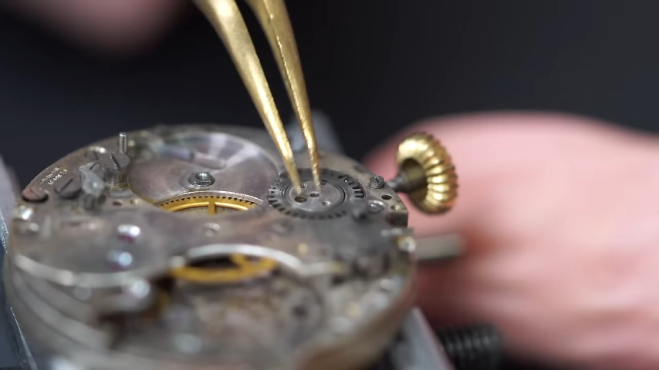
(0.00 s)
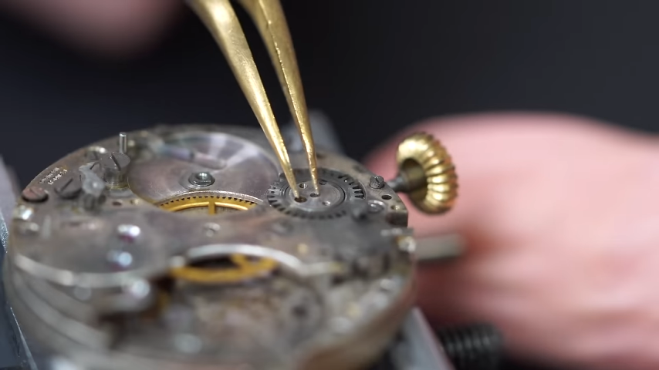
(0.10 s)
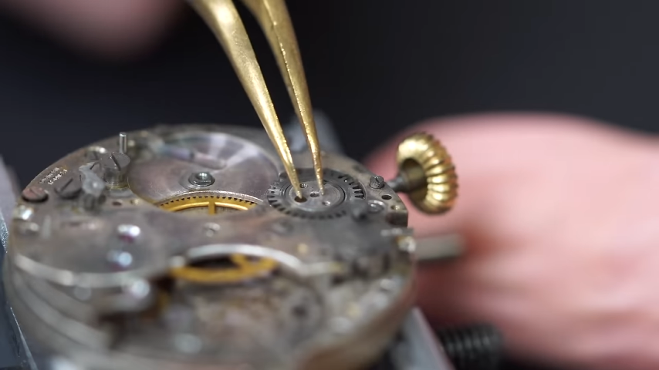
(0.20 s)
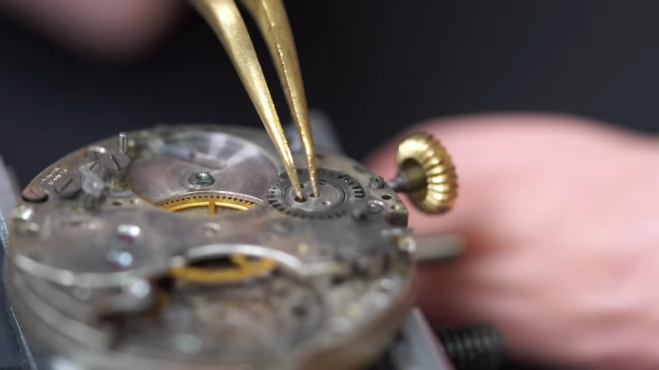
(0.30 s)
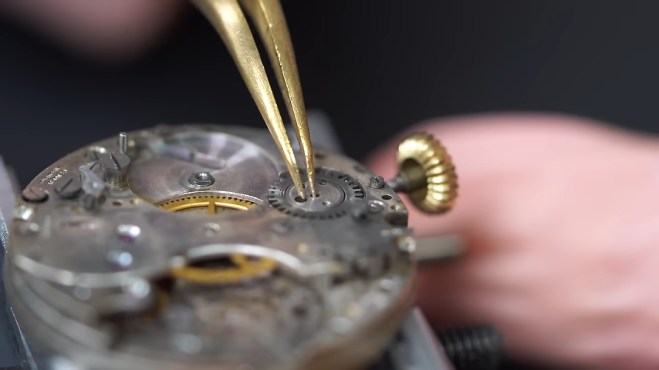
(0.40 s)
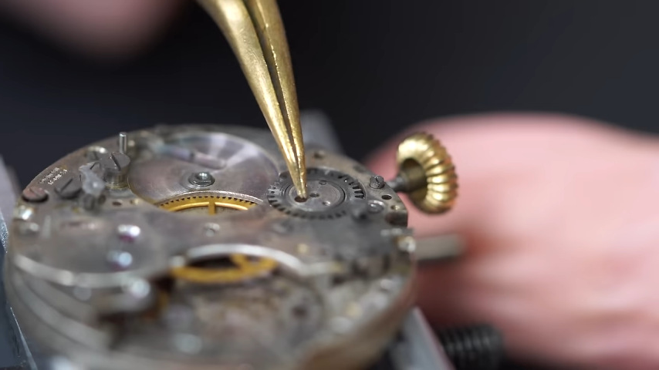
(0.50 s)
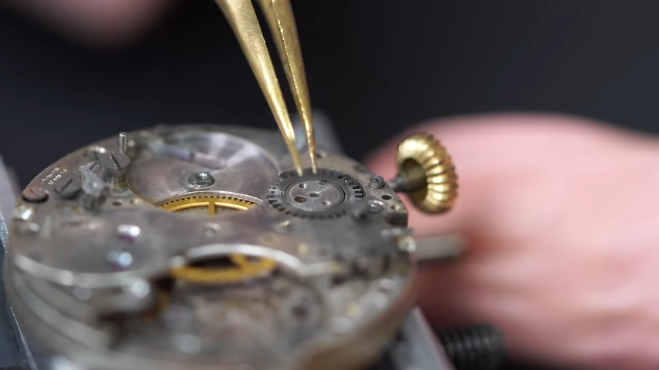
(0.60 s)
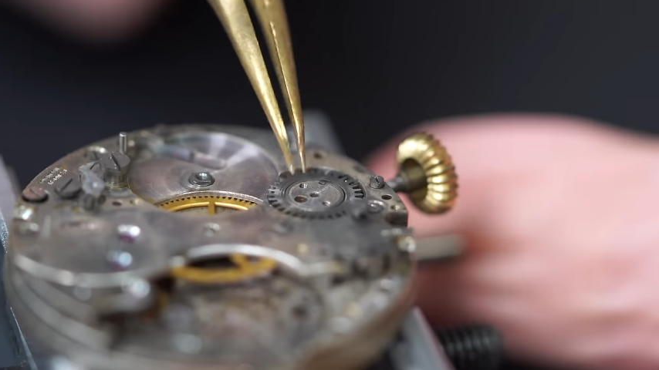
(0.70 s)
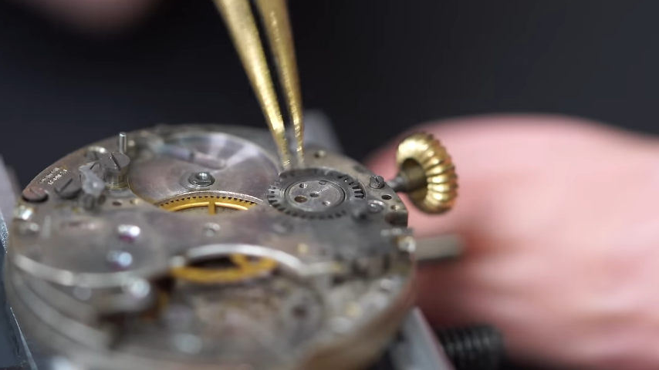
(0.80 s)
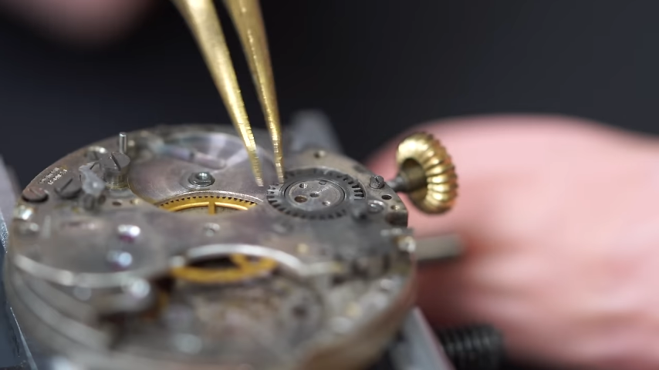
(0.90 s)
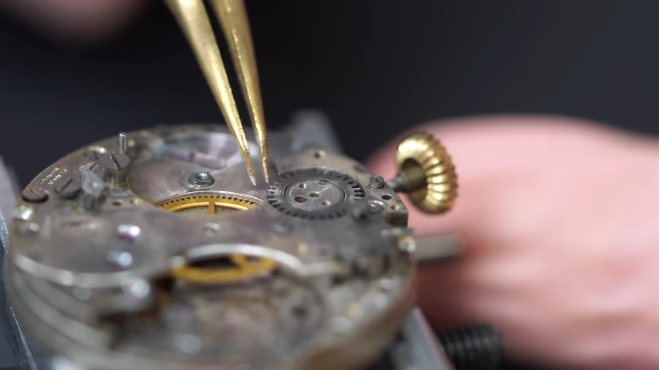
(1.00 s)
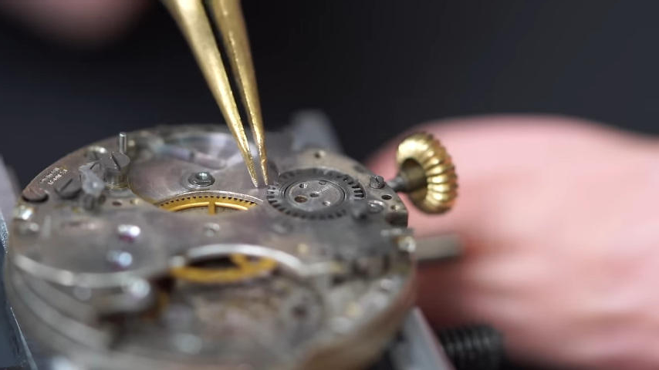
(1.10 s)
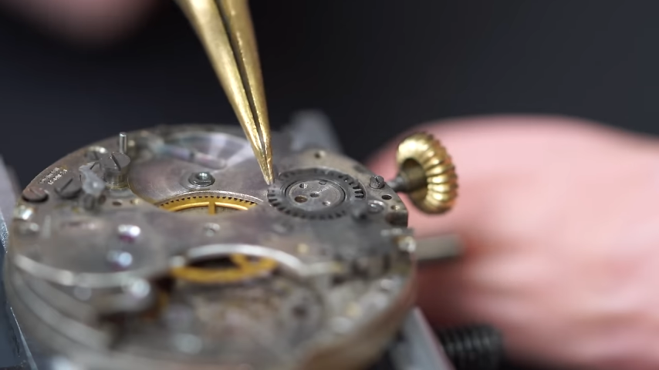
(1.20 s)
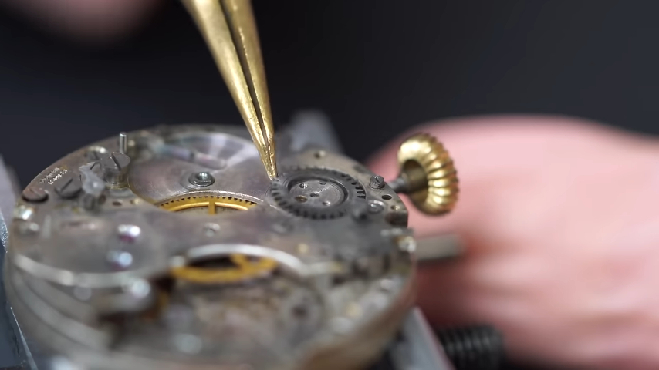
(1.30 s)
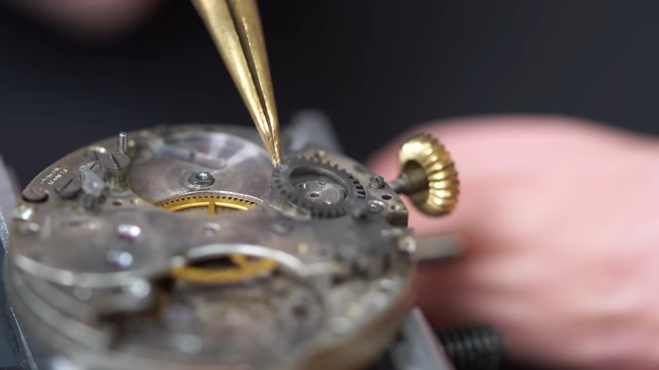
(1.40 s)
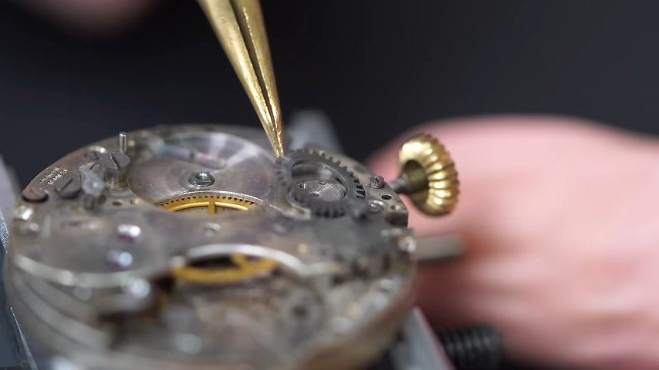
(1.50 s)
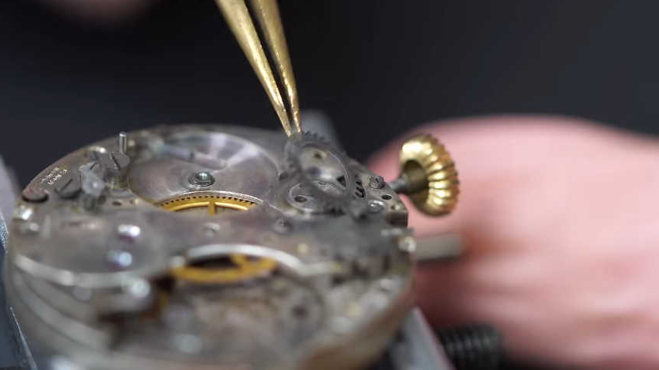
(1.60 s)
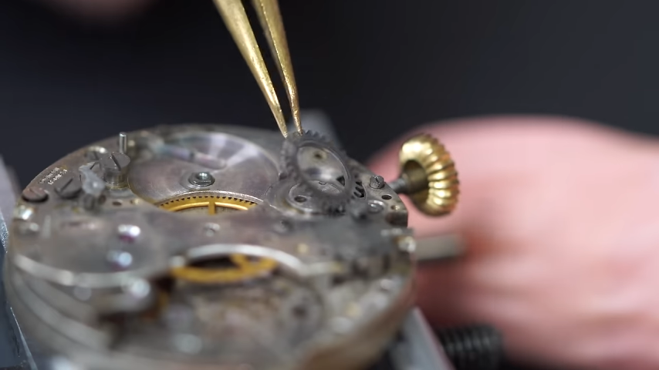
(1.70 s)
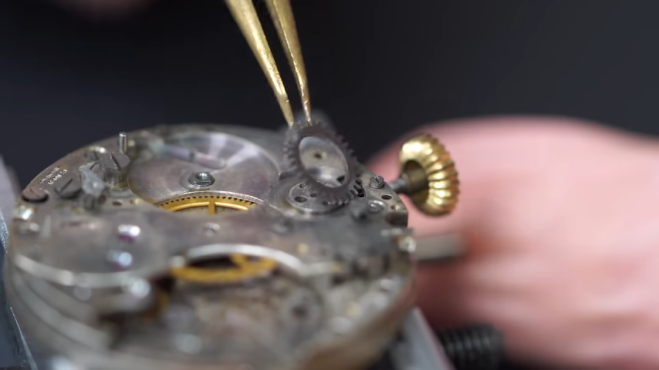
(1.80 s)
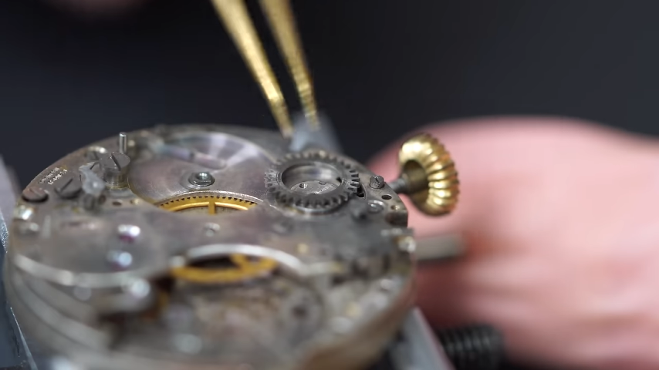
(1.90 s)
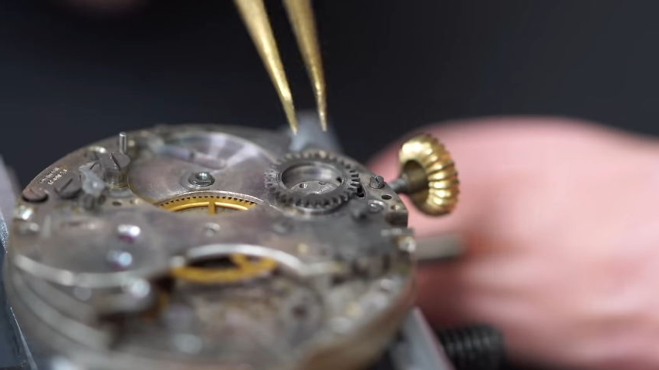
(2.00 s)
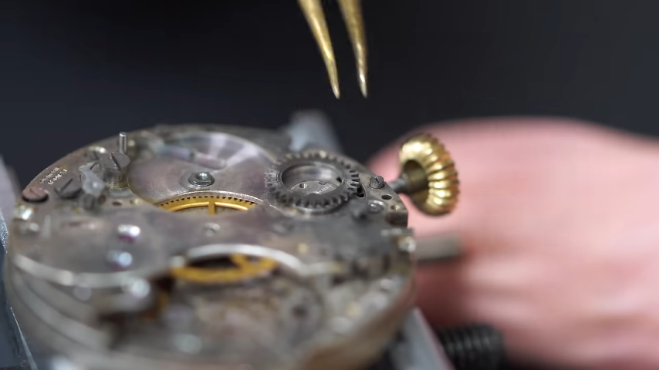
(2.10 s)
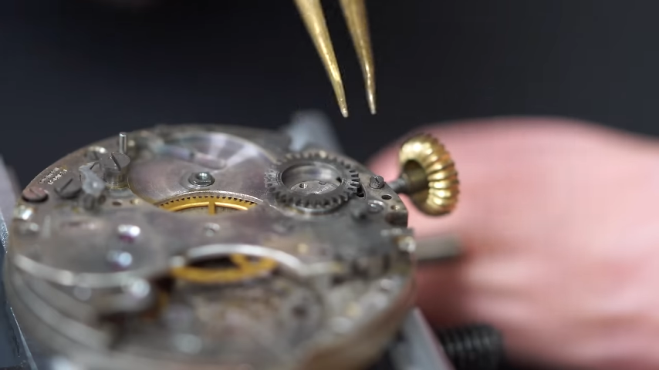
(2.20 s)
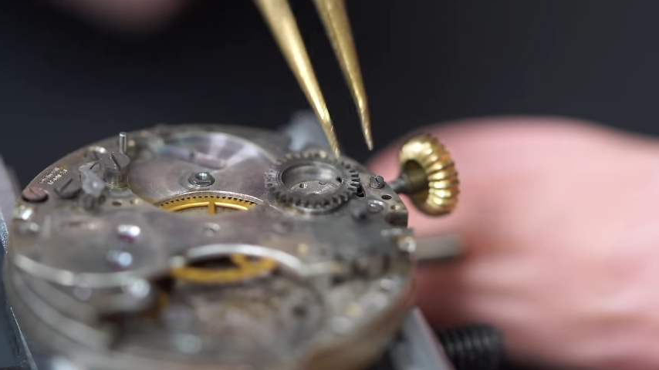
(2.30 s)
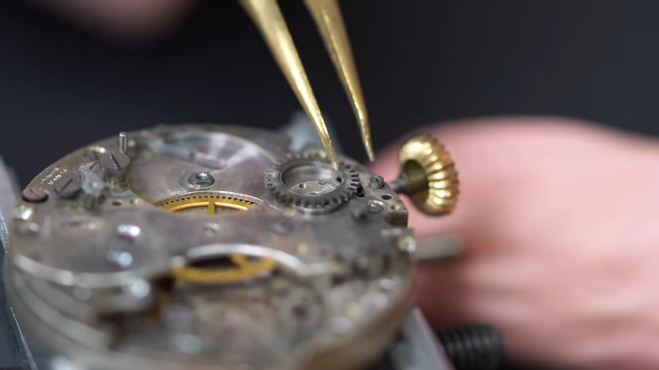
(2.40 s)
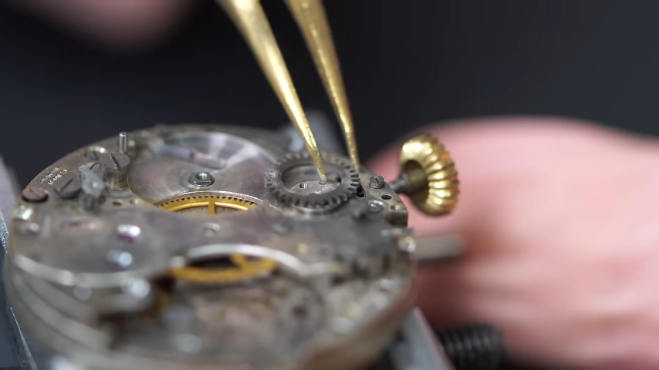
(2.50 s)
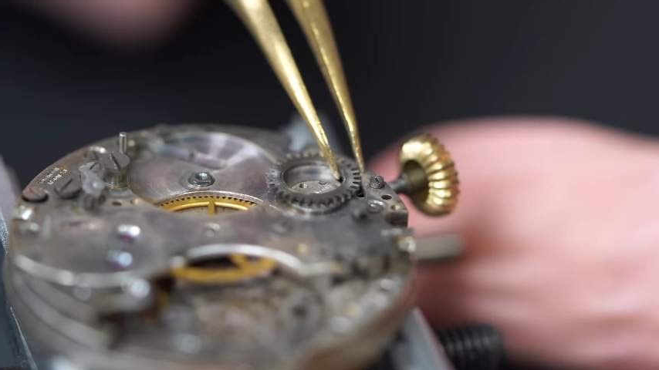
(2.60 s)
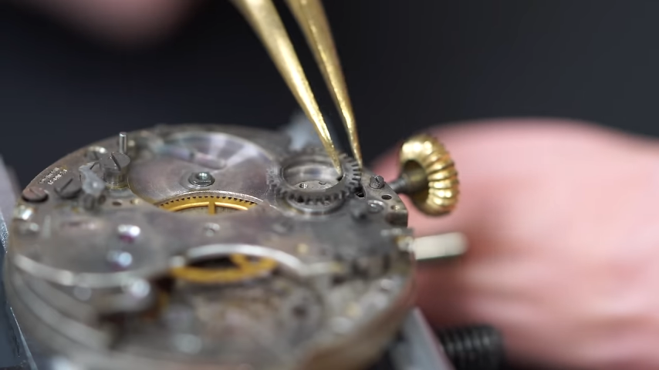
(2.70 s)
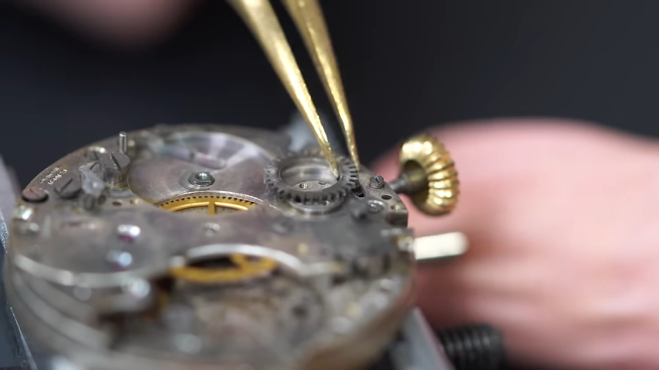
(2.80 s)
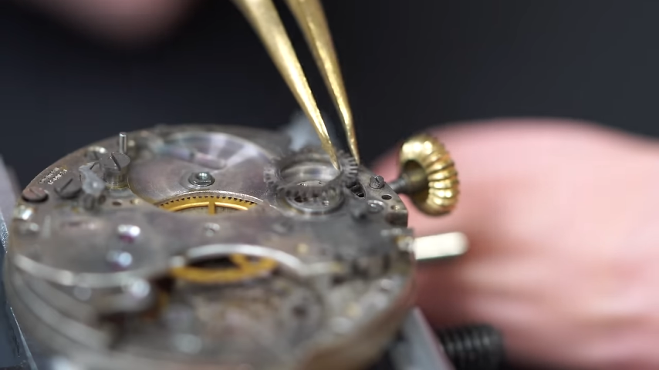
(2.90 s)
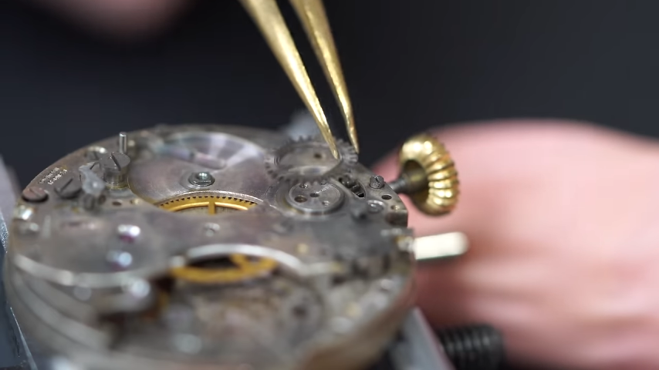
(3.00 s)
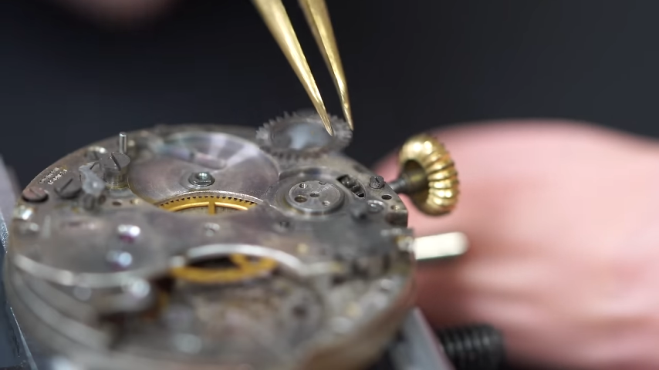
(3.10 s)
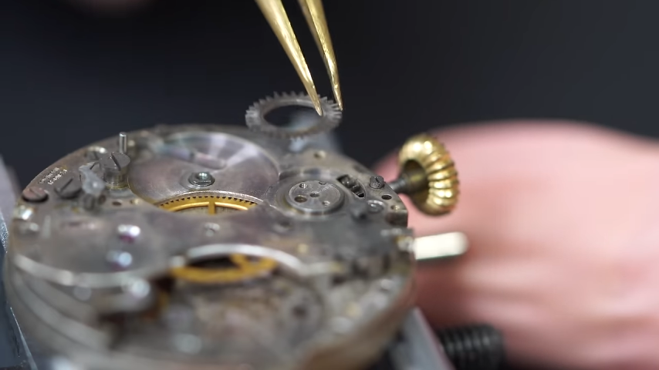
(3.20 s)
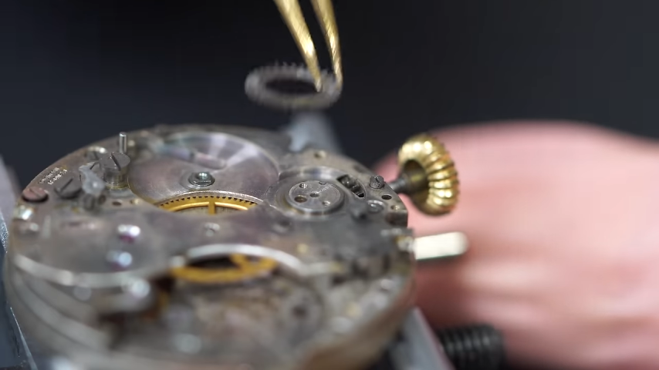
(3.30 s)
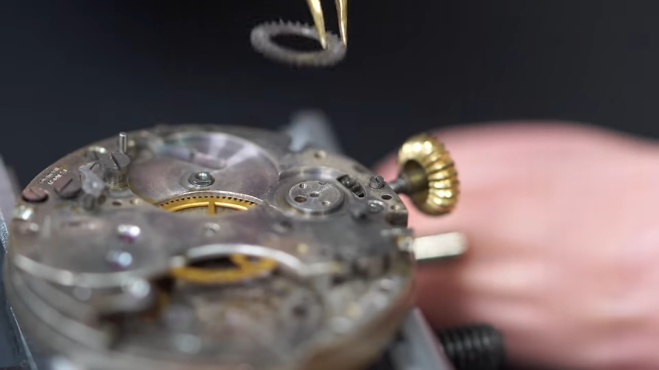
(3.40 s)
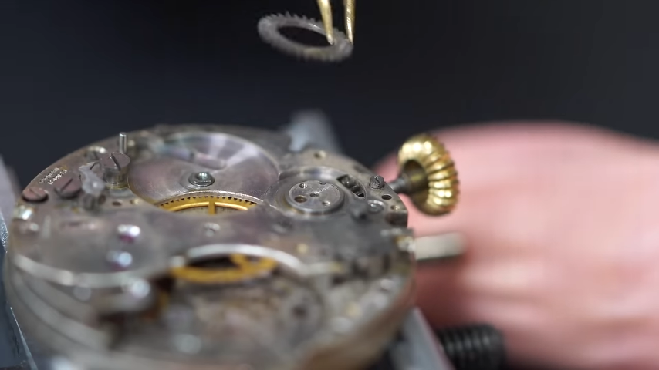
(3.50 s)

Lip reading: [unreadable: no face in view]